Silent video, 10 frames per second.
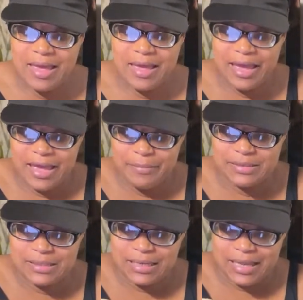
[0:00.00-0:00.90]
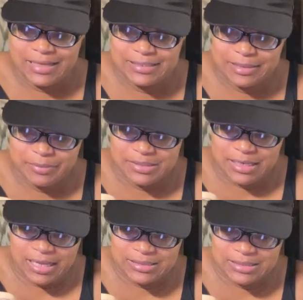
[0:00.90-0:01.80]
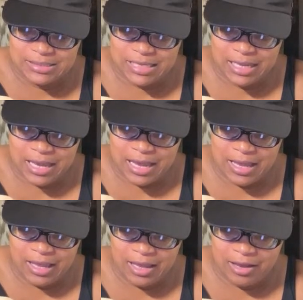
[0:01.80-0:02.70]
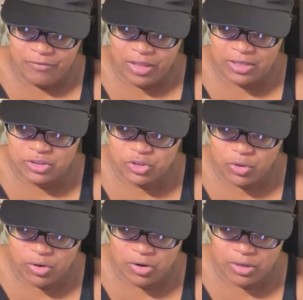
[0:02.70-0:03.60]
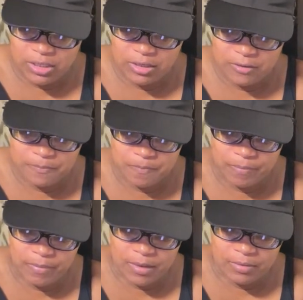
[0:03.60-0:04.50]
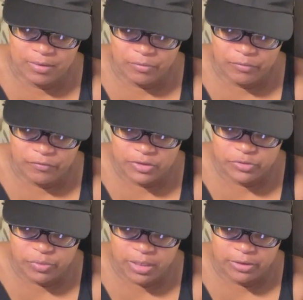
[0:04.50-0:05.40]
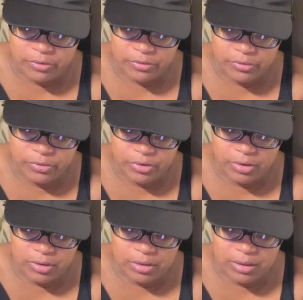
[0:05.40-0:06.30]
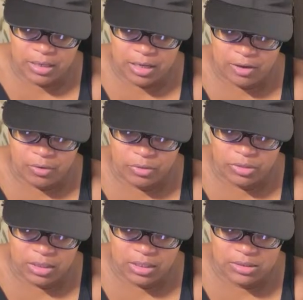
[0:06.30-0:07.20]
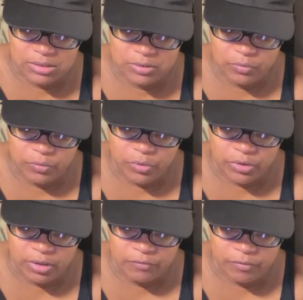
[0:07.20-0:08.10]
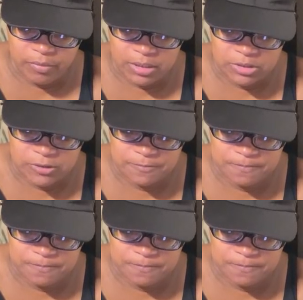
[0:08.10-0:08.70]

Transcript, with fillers: Hey, Miss Classic, Miss Classic say, I have a jar in the refrigerator now, thanks for the information.